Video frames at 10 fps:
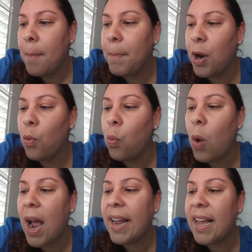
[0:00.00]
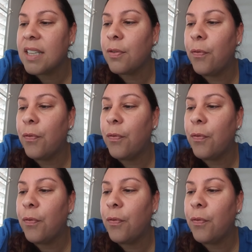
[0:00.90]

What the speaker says: But why is